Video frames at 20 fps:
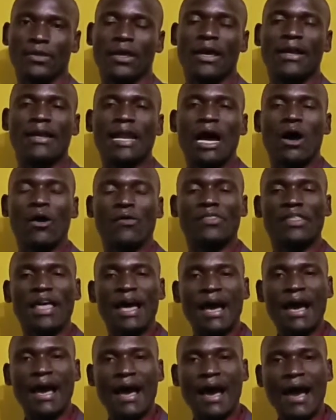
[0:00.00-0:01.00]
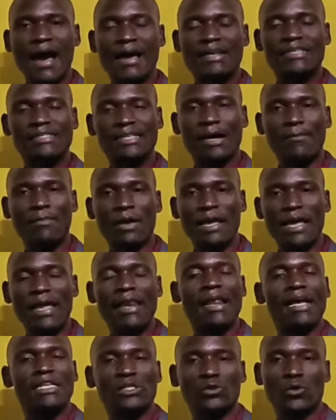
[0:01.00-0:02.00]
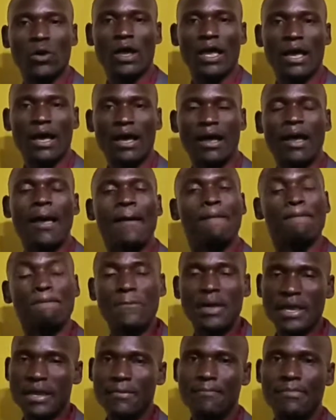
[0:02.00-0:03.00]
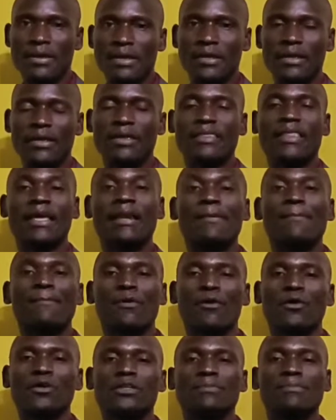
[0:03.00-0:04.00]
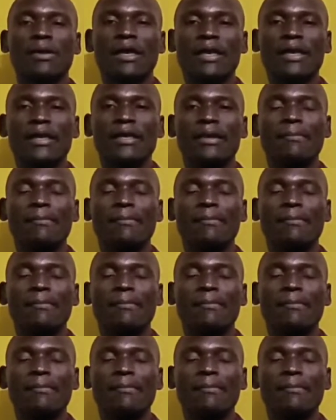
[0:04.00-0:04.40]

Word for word: Now, there are some areas where maybe the report may,